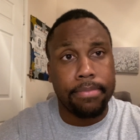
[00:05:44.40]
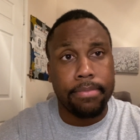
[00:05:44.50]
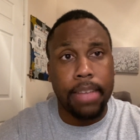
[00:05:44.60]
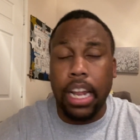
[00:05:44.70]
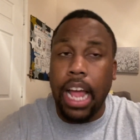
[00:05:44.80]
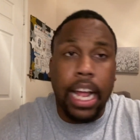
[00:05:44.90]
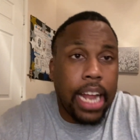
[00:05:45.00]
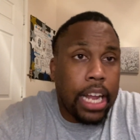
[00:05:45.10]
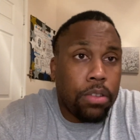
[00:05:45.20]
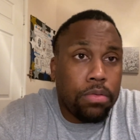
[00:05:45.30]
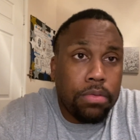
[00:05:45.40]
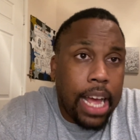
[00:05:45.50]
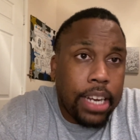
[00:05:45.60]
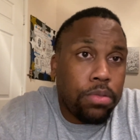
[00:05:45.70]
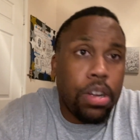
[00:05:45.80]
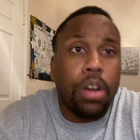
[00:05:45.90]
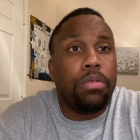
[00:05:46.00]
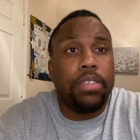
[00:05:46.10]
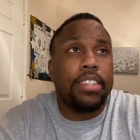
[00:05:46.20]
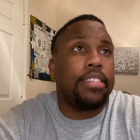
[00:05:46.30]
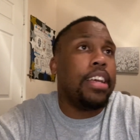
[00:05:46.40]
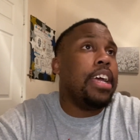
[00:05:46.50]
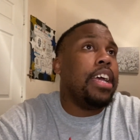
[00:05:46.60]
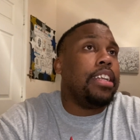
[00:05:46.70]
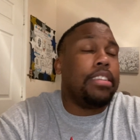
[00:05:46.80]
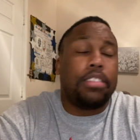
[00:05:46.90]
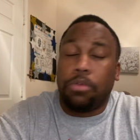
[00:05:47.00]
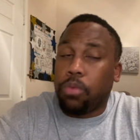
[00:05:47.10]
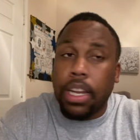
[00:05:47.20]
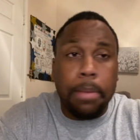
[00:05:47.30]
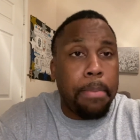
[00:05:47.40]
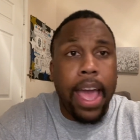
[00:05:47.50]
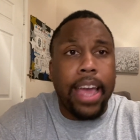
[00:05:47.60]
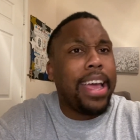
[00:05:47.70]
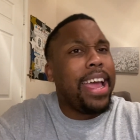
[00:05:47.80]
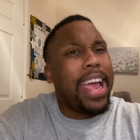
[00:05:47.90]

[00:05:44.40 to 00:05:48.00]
I don't know. This is really bad.